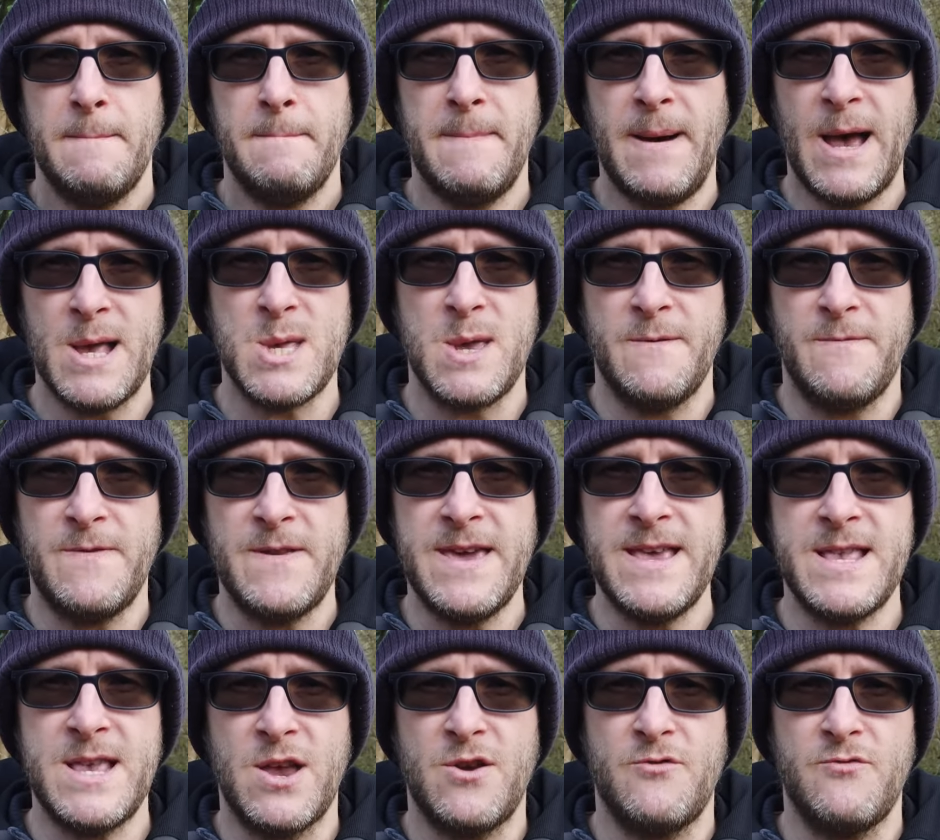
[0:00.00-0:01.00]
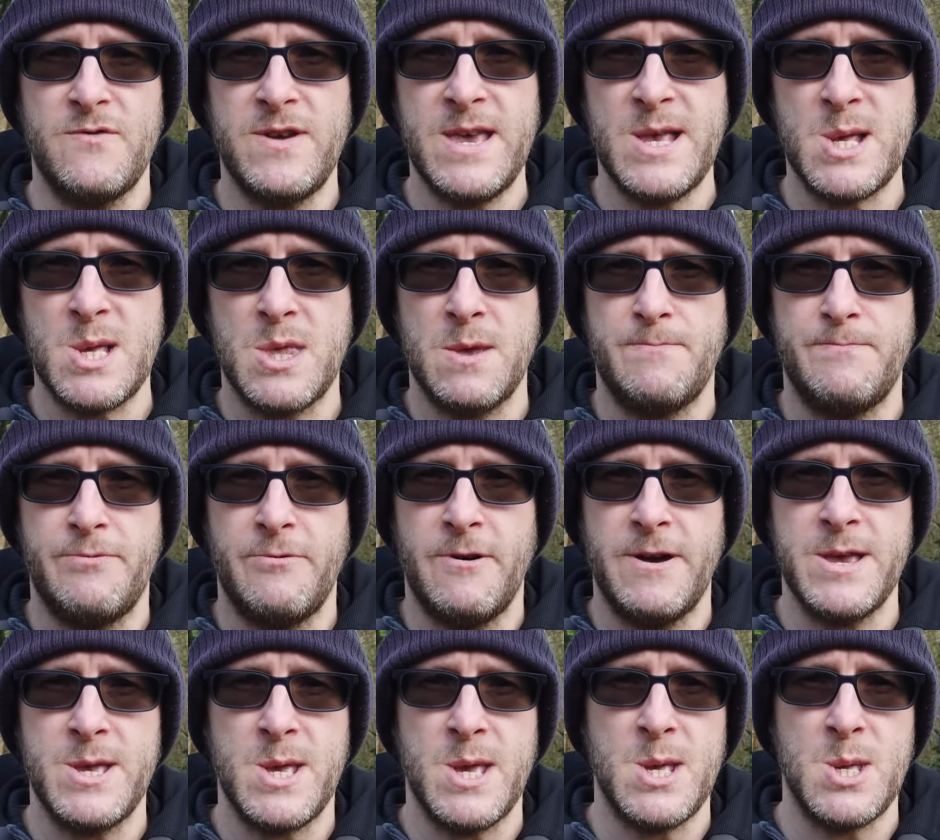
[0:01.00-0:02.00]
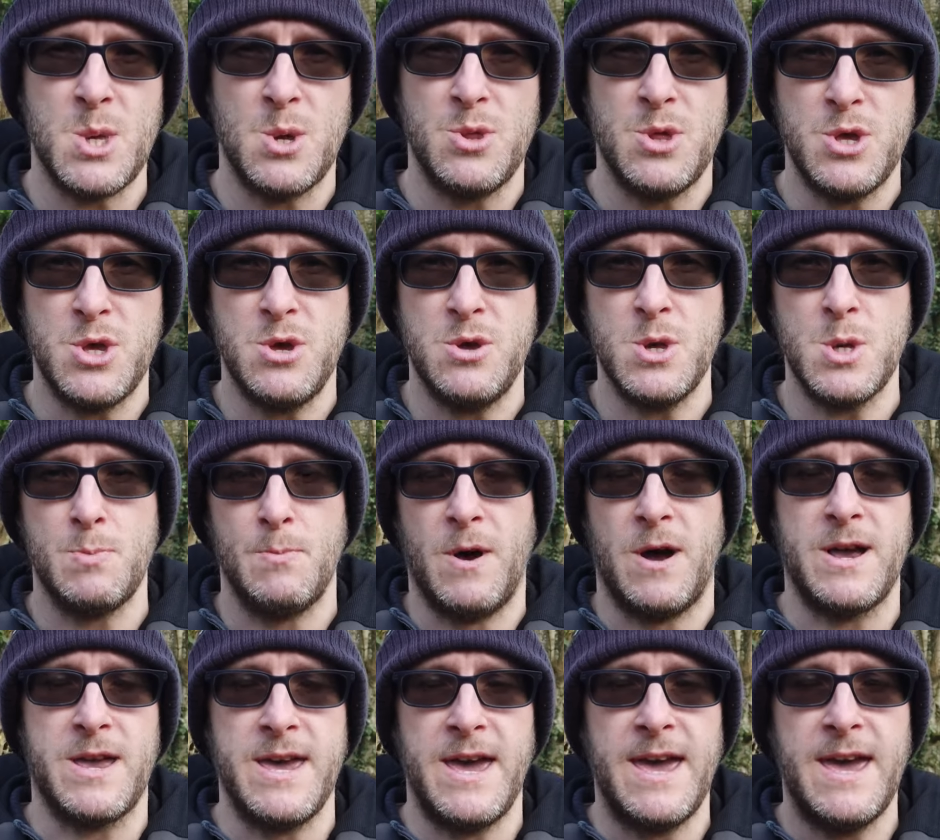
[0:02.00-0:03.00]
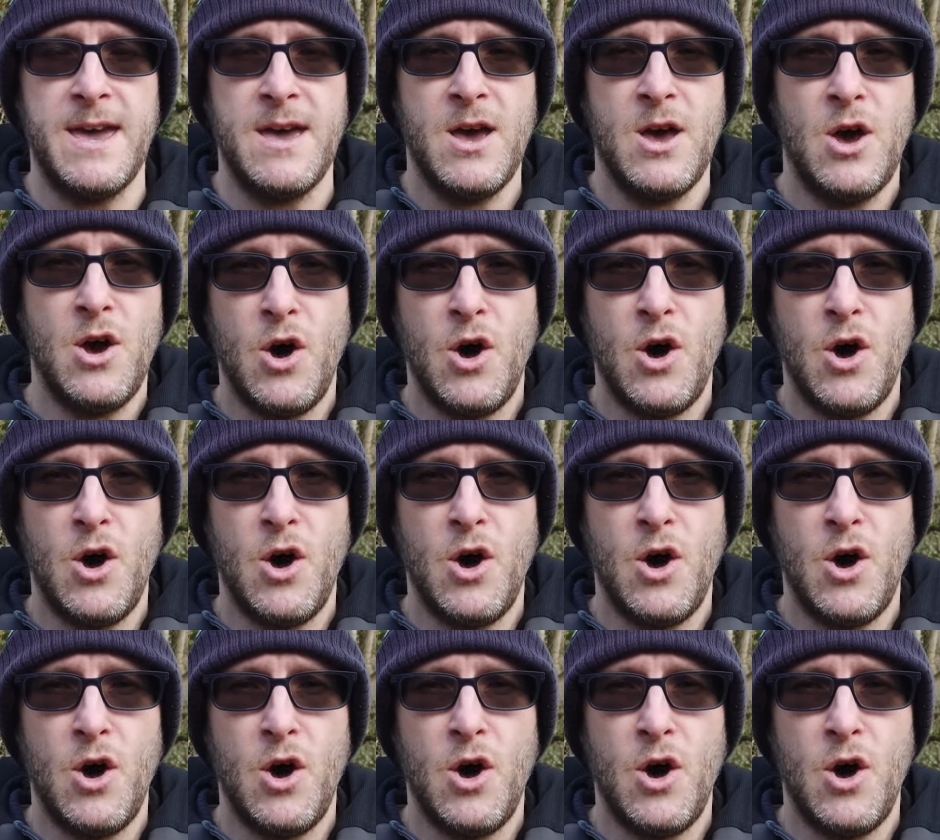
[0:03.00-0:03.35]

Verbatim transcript: massively decreased the prices on the used market